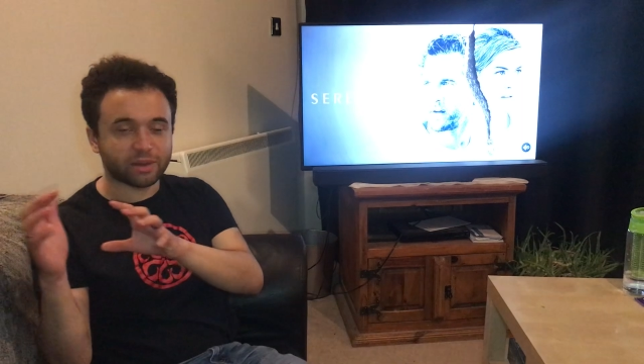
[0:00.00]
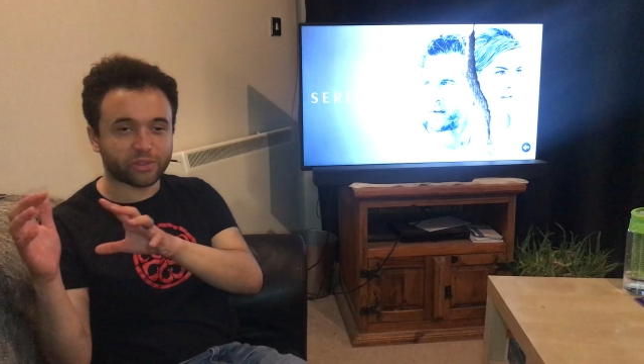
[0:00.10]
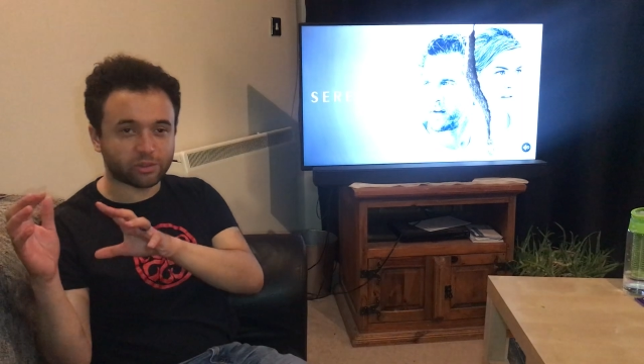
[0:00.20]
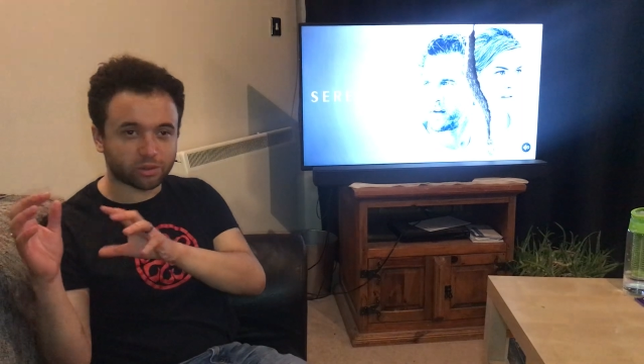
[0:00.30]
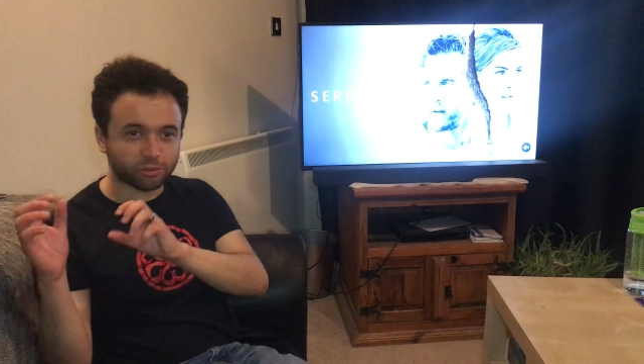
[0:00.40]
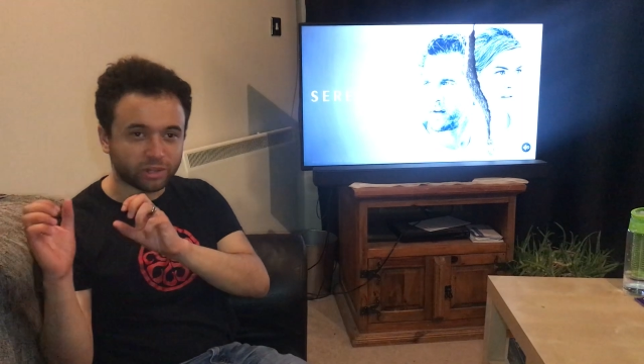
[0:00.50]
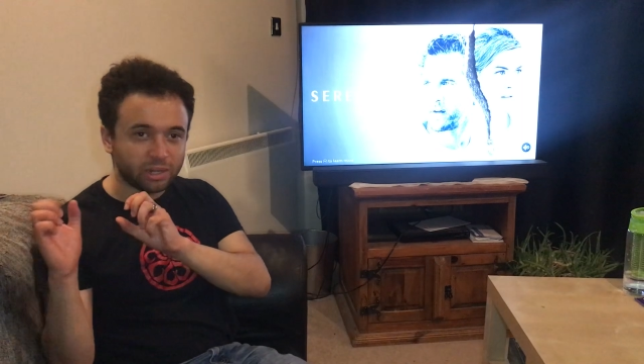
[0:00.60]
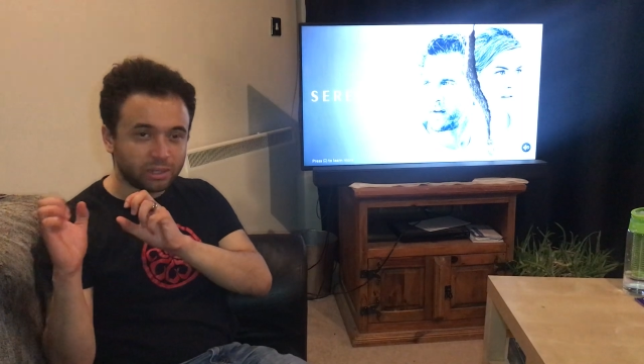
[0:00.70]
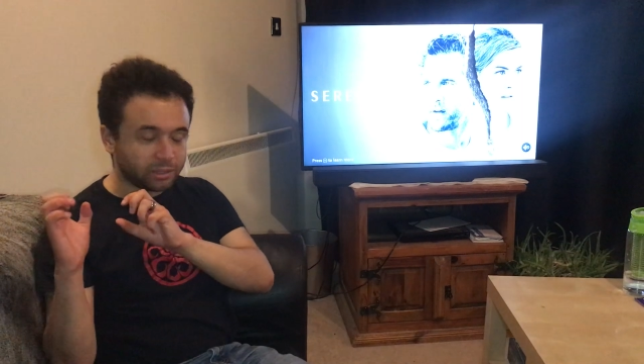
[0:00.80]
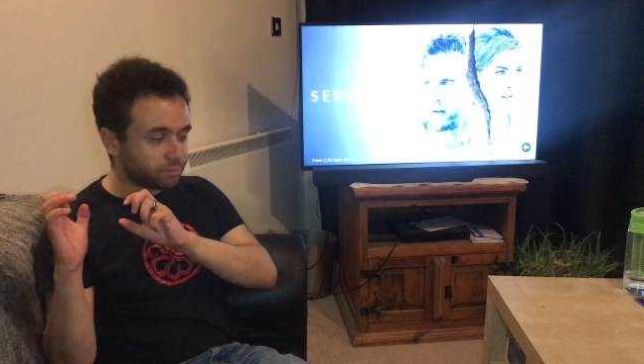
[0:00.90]
have these sort of
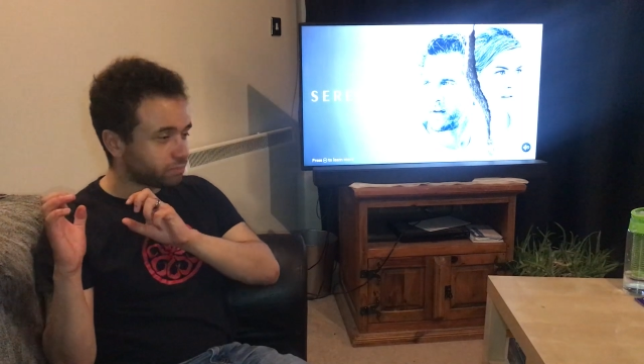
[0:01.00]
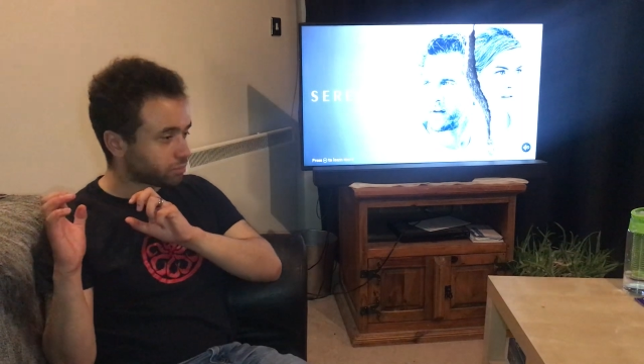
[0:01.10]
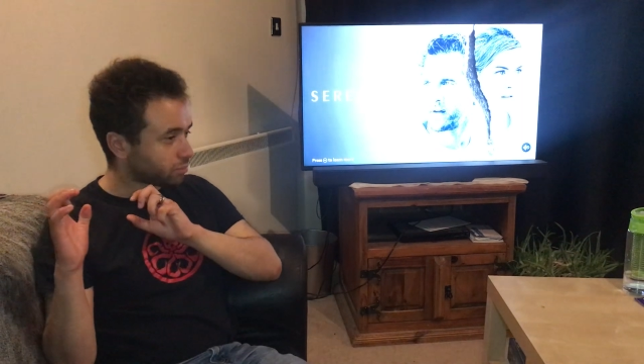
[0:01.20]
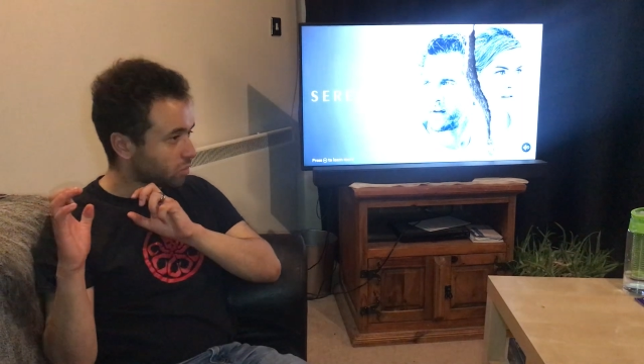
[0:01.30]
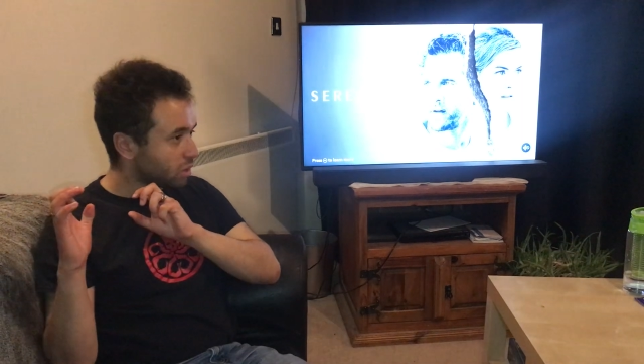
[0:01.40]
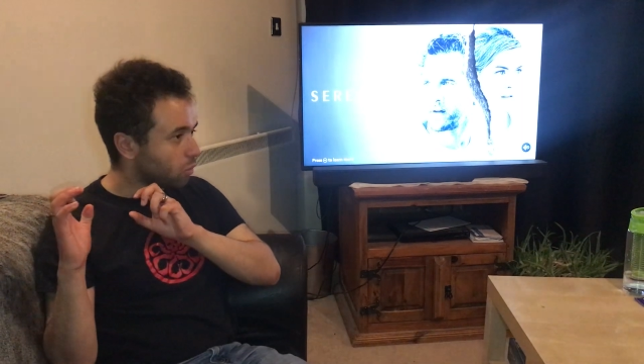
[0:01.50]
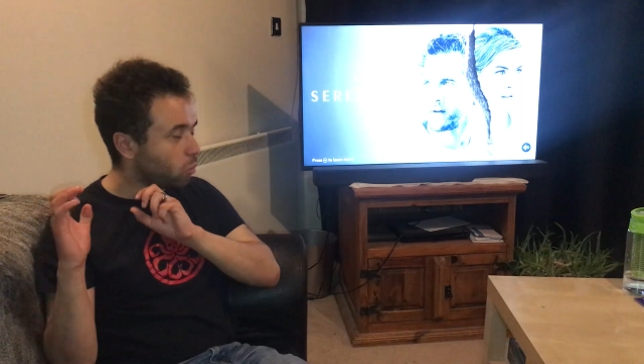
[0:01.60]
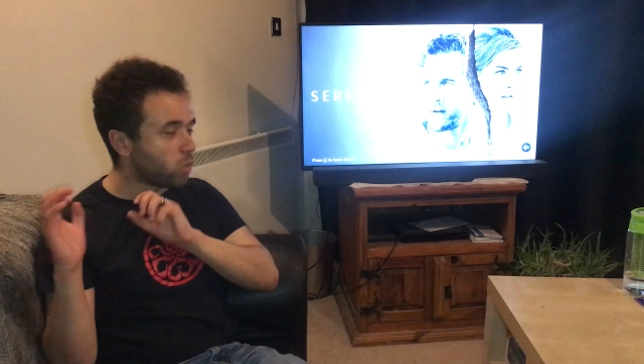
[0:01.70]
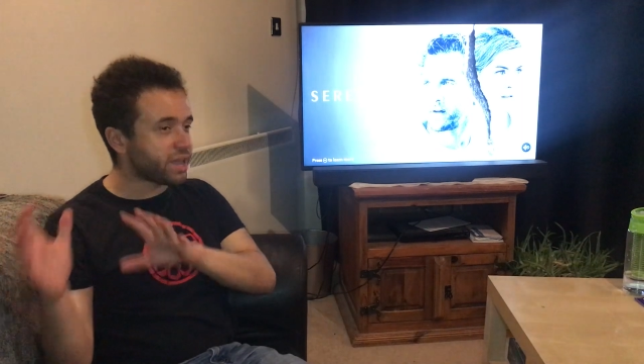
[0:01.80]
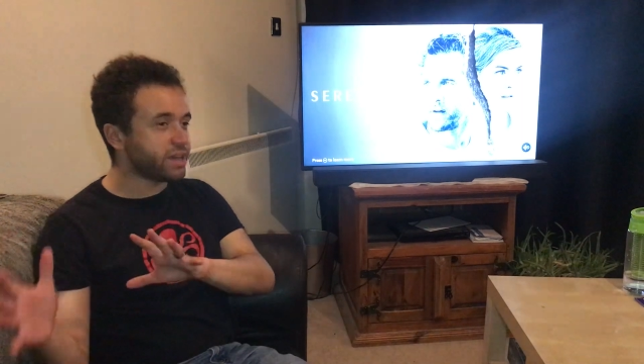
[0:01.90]

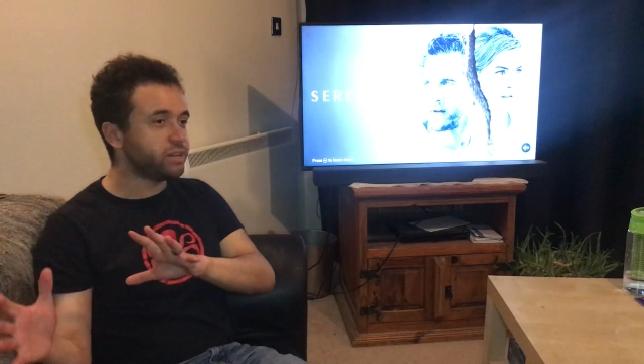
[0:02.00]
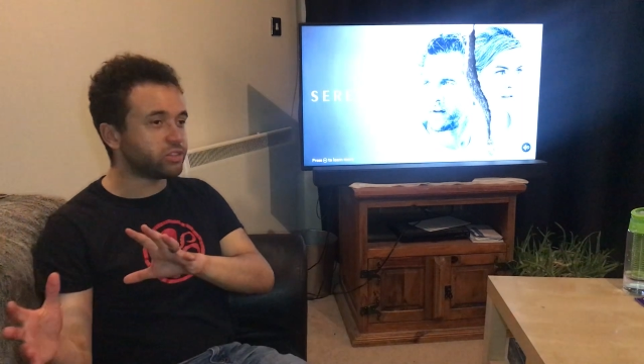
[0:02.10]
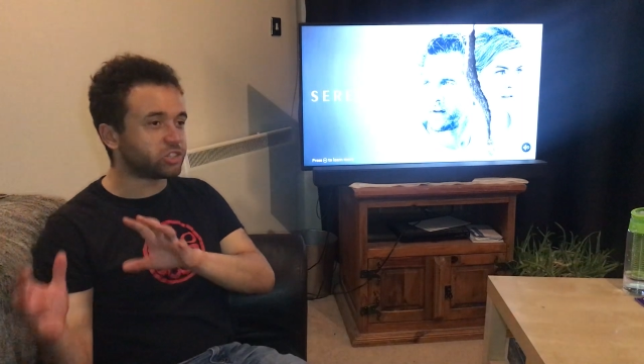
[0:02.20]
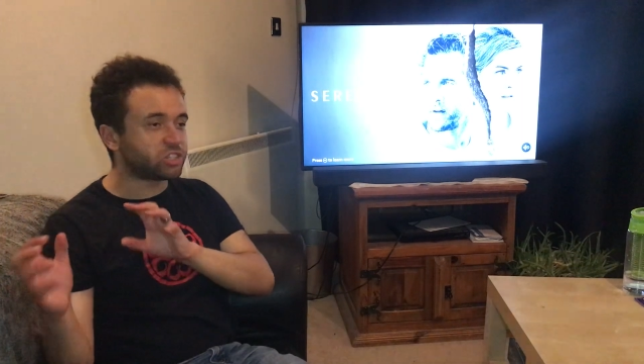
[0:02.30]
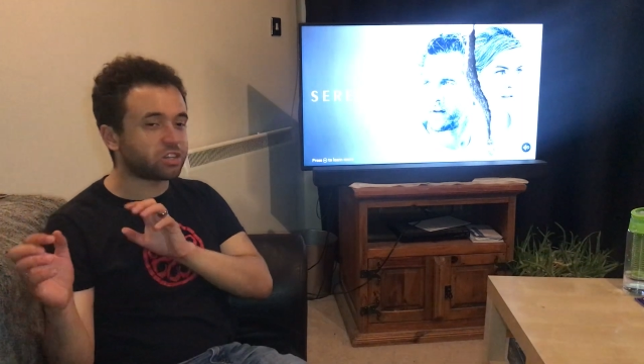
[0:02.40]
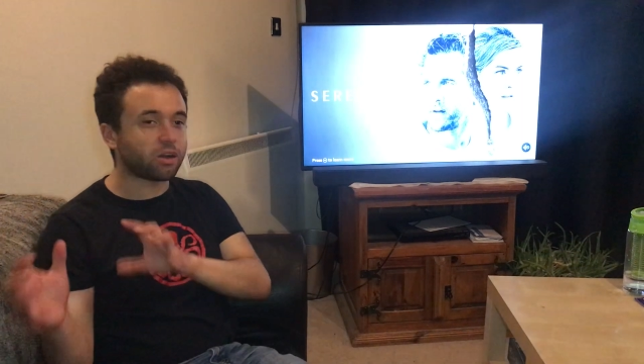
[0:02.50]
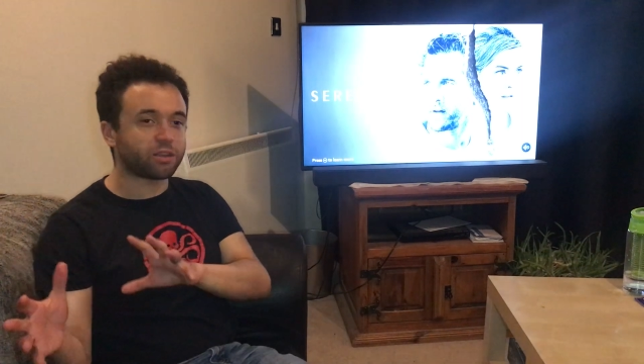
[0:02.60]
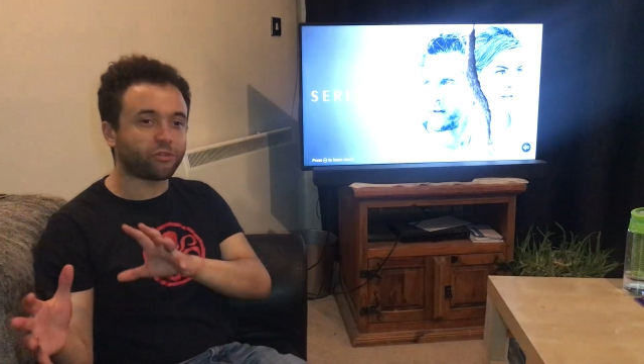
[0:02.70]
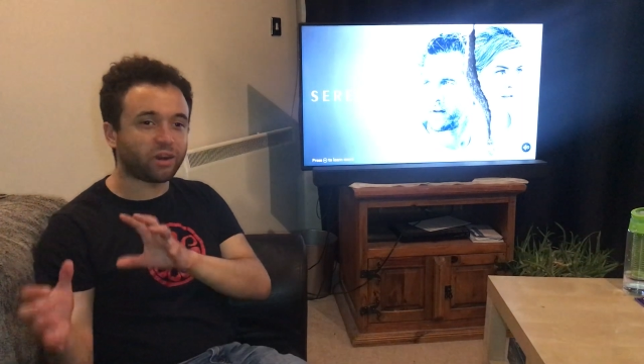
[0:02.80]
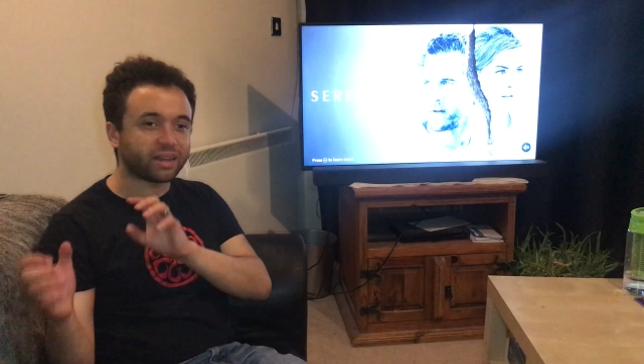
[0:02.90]
weird
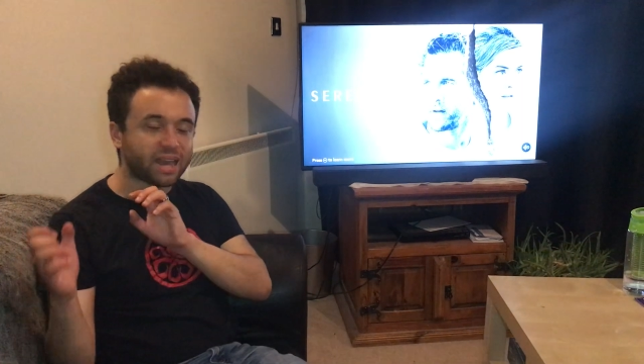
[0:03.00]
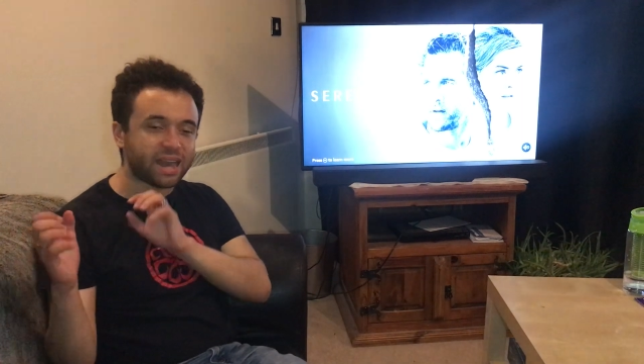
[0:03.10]
sci-fi